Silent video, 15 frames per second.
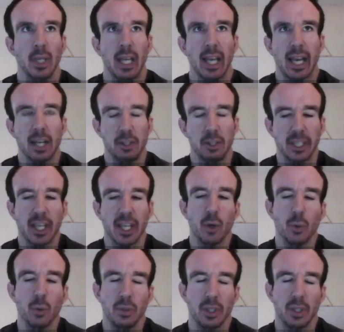as you get
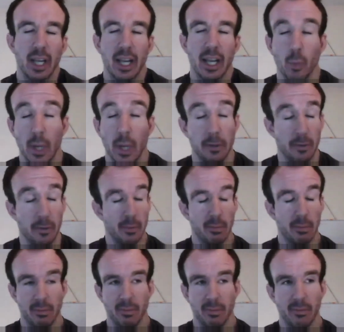older, like away
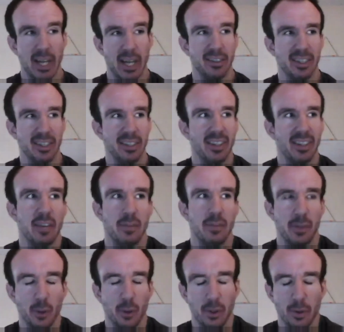from rare disease life,
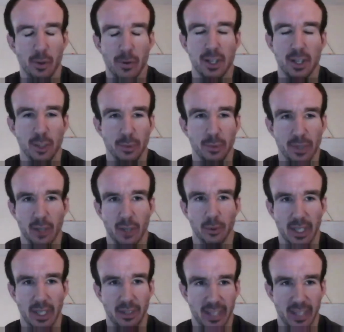your friendship circle
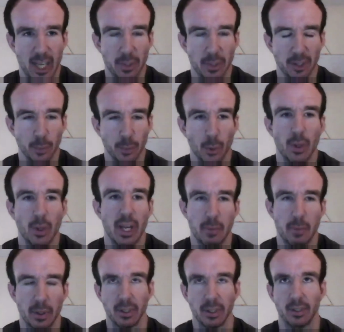tends to get a bit smaller.
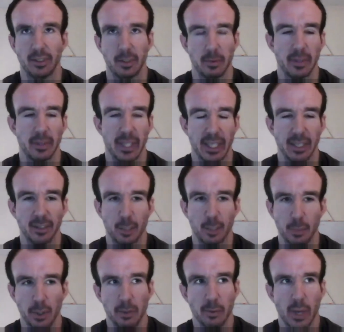Everyone does different things, they
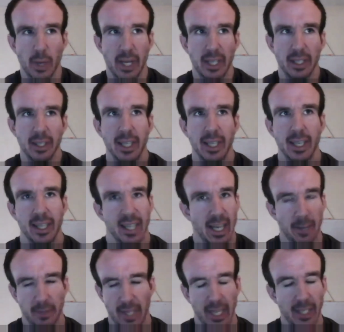move away,
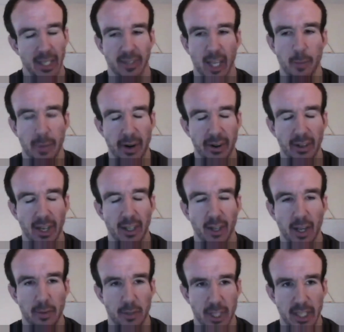have kids, get married, like
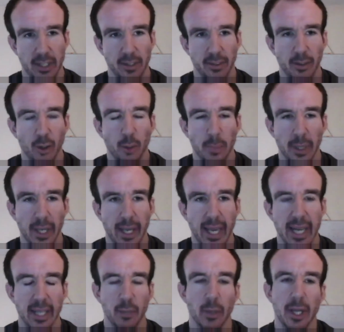life changes a little bit
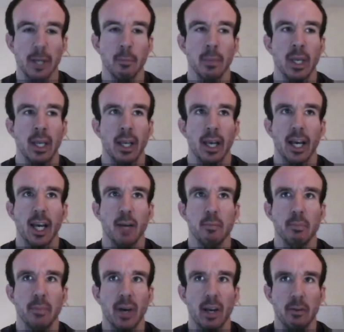anyway.
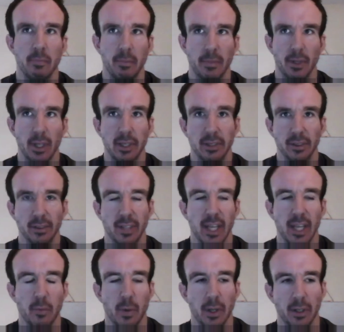But I've noticed that
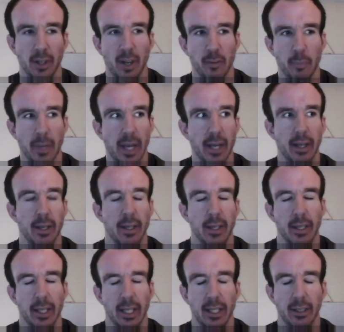everyone that I've met
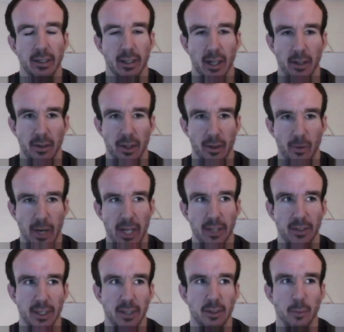in the kind of the rare
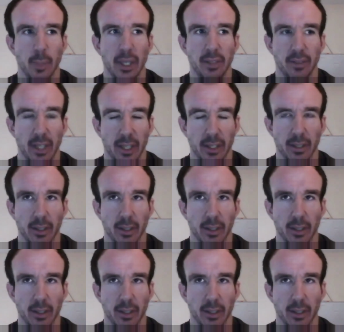disease space, like,